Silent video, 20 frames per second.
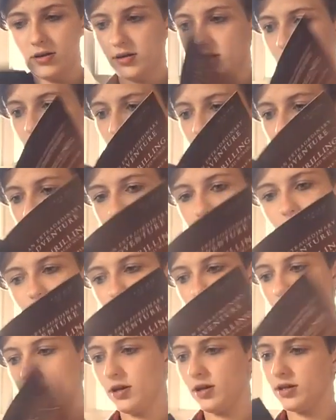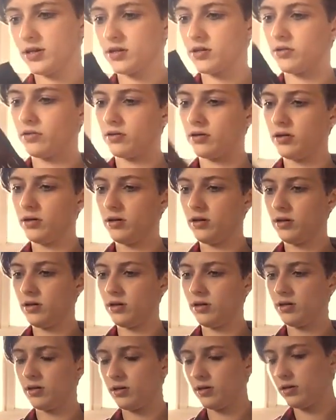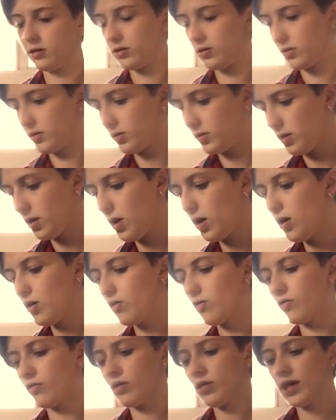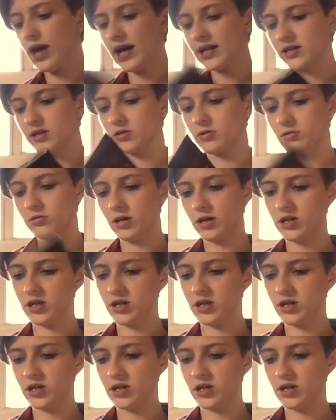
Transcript: So, it's cool. Oh, that's cool.